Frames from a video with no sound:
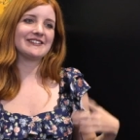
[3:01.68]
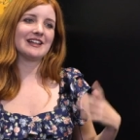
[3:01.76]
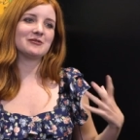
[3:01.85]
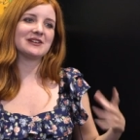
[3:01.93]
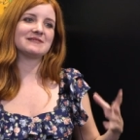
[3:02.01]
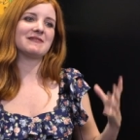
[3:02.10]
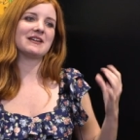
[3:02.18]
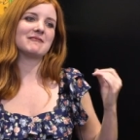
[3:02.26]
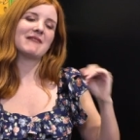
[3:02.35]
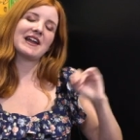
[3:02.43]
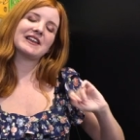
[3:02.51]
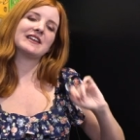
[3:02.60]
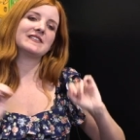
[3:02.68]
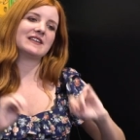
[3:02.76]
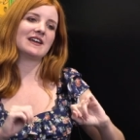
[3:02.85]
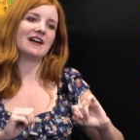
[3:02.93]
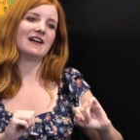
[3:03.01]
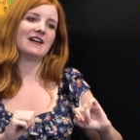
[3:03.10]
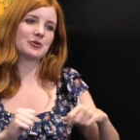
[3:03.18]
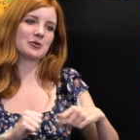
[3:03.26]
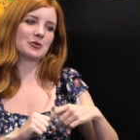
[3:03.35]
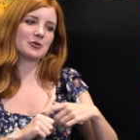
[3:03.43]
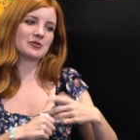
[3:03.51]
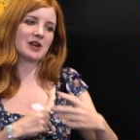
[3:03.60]
That was my main idea
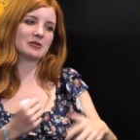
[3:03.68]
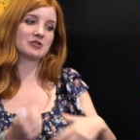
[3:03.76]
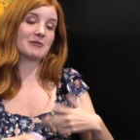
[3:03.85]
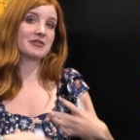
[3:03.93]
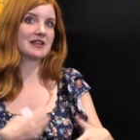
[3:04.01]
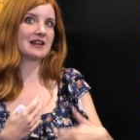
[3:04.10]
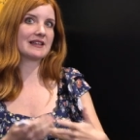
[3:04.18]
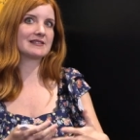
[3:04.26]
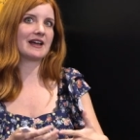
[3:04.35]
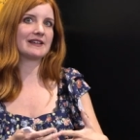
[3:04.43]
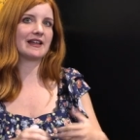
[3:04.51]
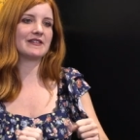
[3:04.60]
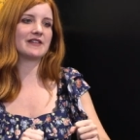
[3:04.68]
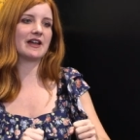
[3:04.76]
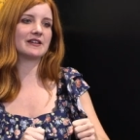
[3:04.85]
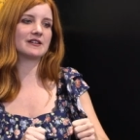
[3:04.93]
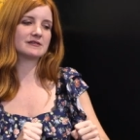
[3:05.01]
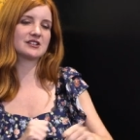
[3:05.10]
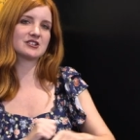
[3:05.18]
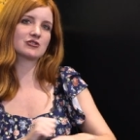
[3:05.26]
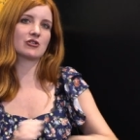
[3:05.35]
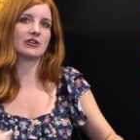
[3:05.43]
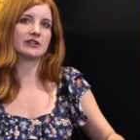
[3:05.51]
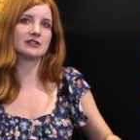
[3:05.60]
to draw something like that and then
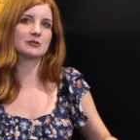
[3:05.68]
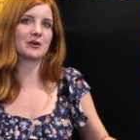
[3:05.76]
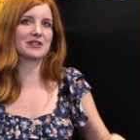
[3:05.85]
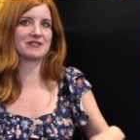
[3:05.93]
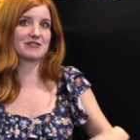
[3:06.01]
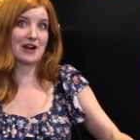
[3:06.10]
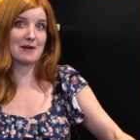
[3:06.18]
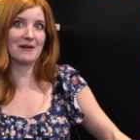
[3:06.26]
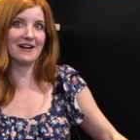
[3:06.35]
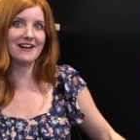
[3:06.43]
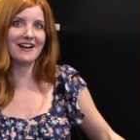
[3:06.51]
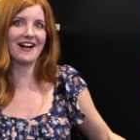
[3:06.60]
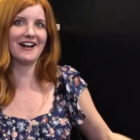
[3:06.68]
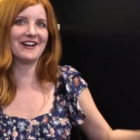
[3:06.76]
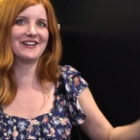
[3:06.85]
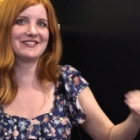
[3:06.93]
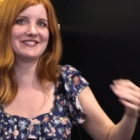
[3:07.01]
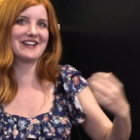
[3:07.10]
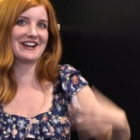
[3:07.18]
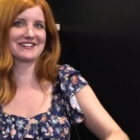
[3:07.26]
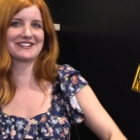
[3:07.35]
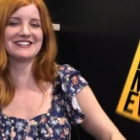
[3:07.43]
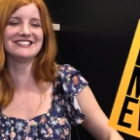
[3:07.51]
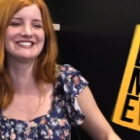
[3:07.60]
destroy it with drama and darkness.